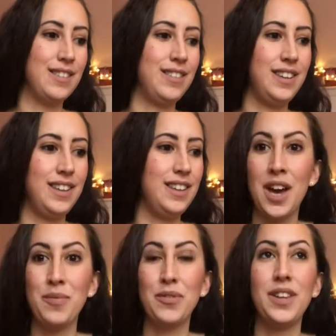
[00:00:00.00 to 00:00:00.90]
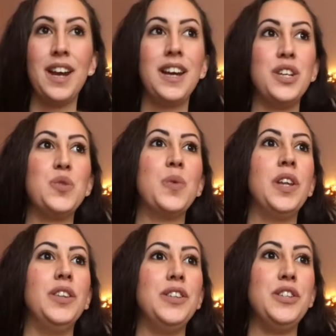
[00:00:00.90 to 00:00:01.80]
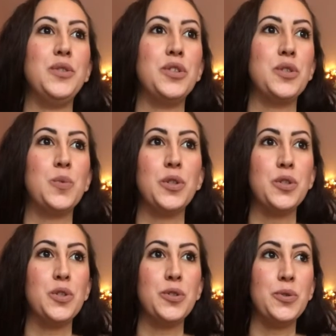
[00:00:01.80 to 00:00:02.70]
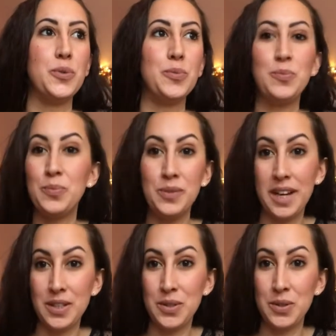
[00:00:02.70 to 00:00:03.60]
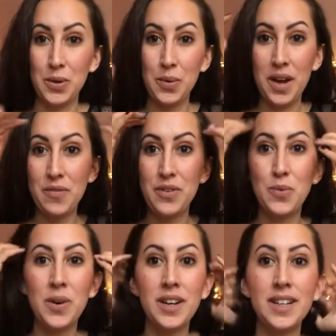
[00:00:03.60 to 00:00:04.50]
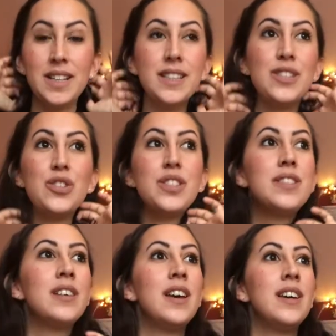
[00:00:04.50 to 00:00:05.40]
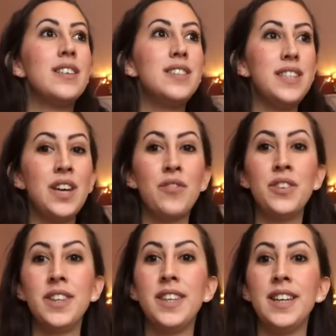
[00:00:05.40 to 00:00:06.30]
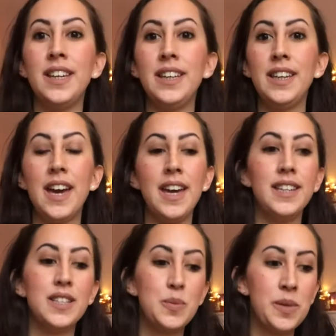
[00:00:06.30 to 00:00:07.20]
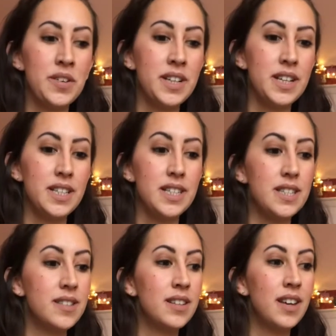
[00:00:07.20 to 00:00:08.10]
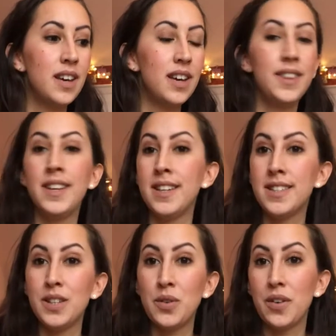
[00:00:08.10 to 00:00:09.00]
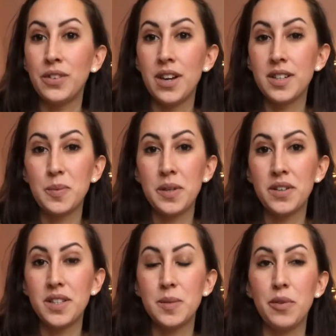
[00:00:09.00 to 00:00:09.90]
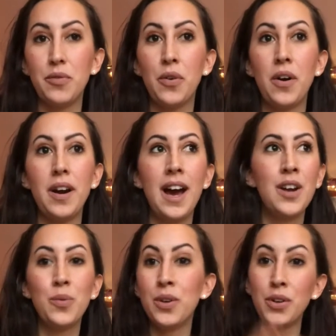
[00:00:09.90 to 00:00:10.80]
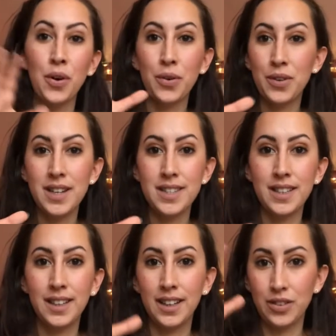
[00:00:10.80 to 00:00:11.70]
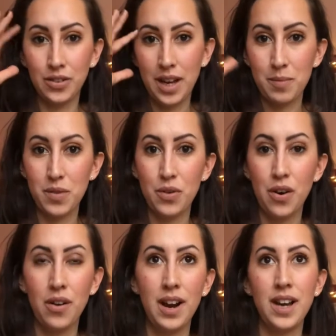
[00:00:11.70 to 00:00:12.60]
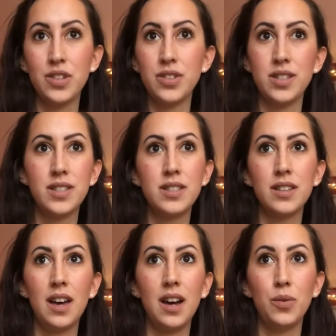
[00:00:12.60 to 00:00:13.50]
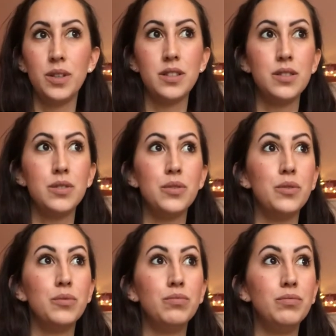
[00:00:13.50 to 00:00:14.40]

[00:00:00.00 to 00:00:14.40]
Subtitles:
the time of that age when you just want to get to know everyone and just see everything and experience things that you have not experienced before. I don't want to go crazy, like, don't get me wrong. I want to